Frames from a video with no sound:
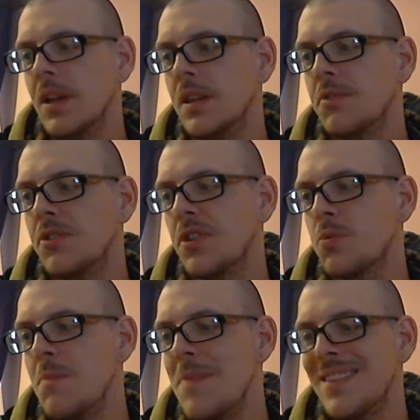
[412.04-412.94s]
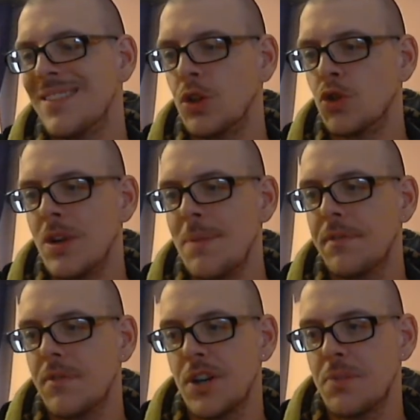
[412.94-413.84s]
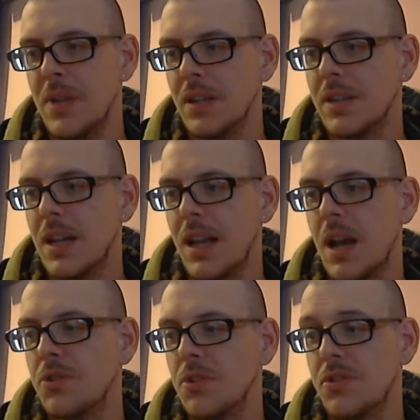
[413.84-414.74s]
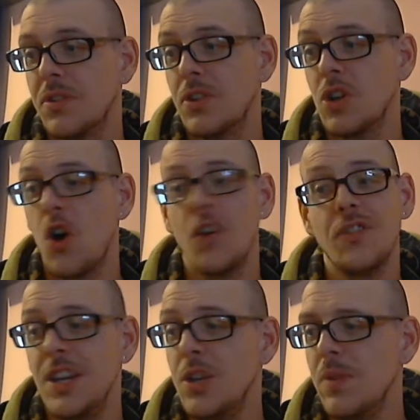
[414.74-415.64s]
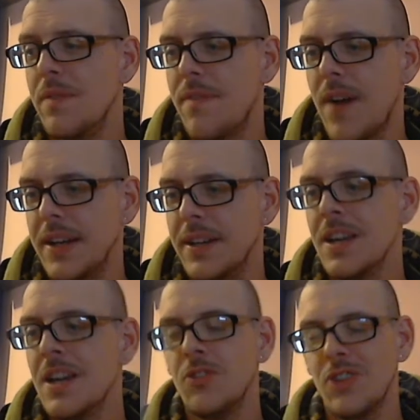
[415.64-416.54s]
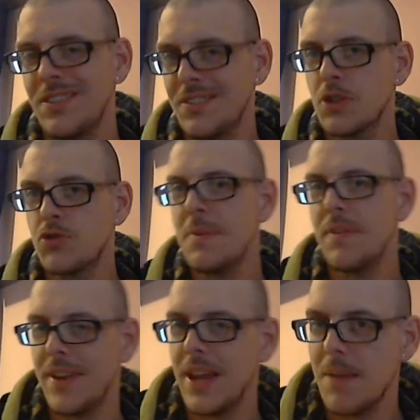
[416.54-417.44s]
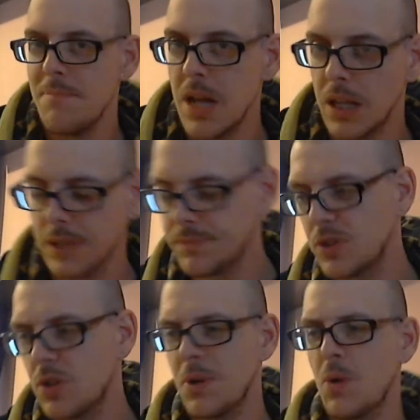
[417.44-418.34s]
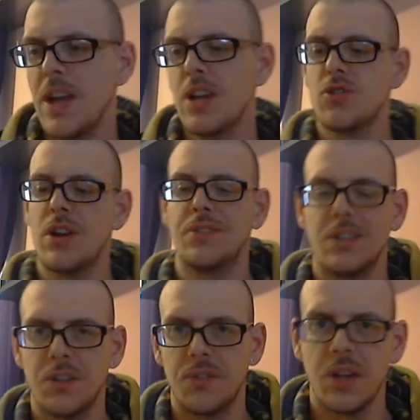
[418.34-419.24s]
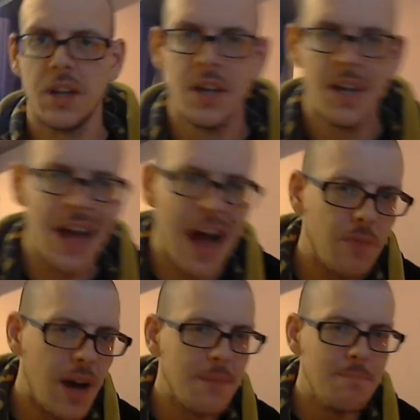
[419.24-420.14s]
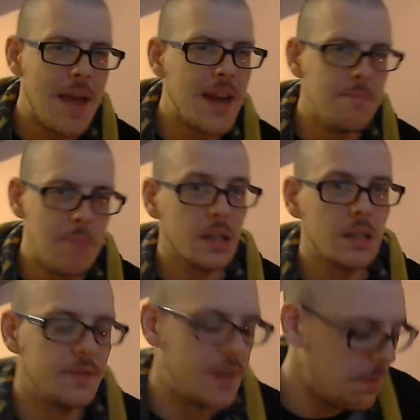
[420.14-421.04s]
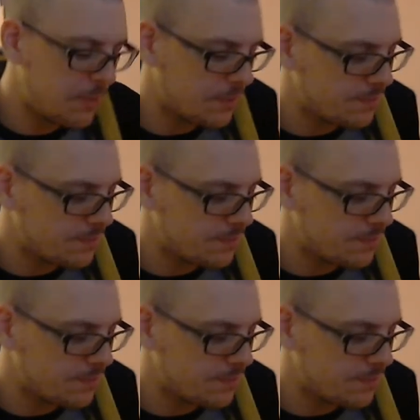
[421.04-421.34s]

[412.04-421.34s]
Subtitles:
The results were amazing. Creamy, fresh milk that allows us to continue the fight. So this is the creamy vanilla milk. It's going to be quite interesting because haven't had many milk vapes.